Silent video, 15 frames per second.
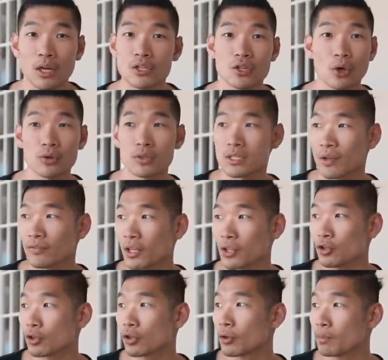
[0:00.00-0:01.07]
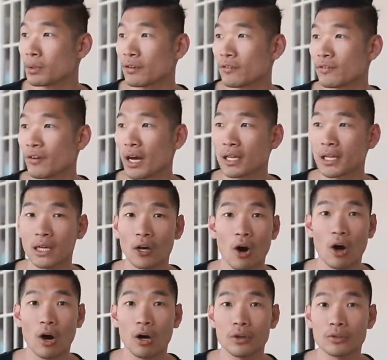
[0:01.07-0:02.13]
So stuff that you could be finding
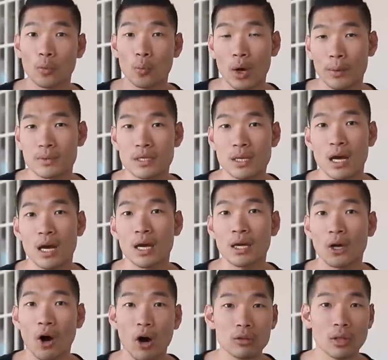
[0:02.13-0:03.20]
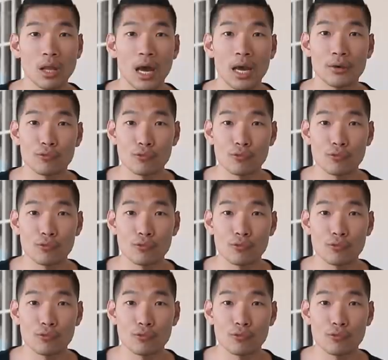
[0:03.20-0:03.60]
on the website, online